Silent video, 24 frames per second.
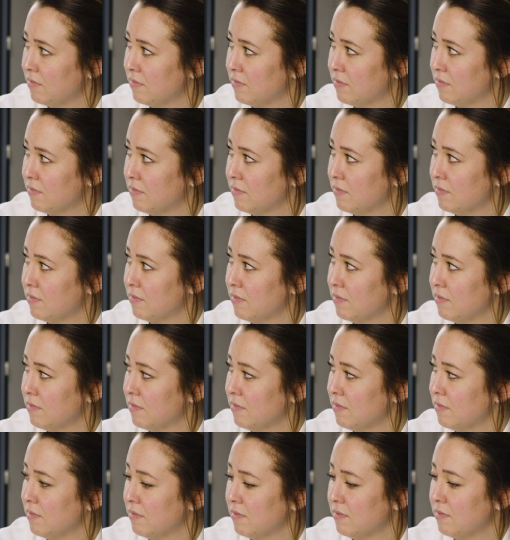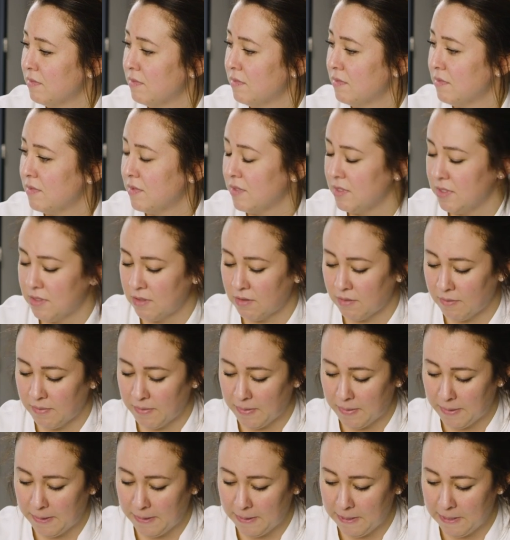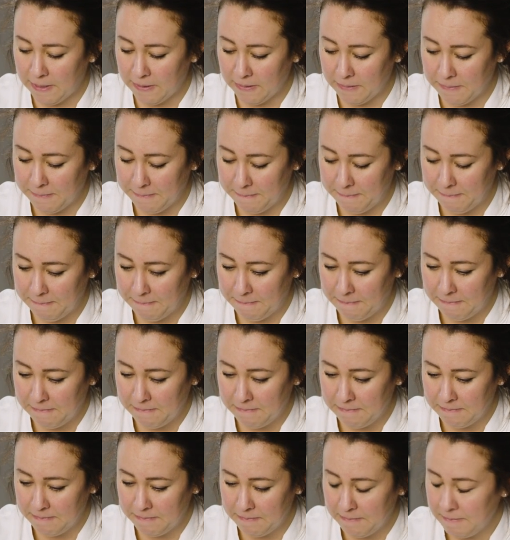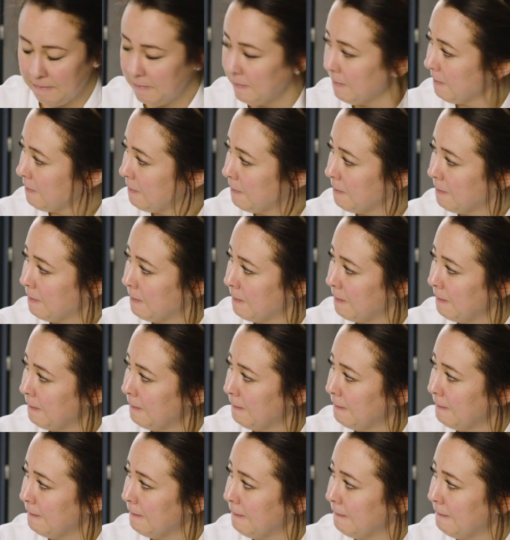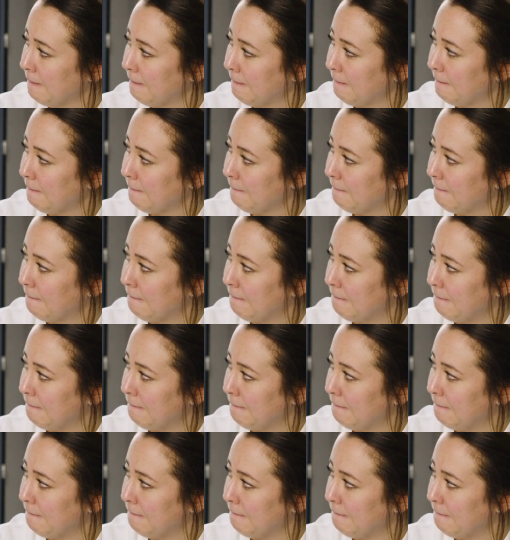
This person isn't speaking.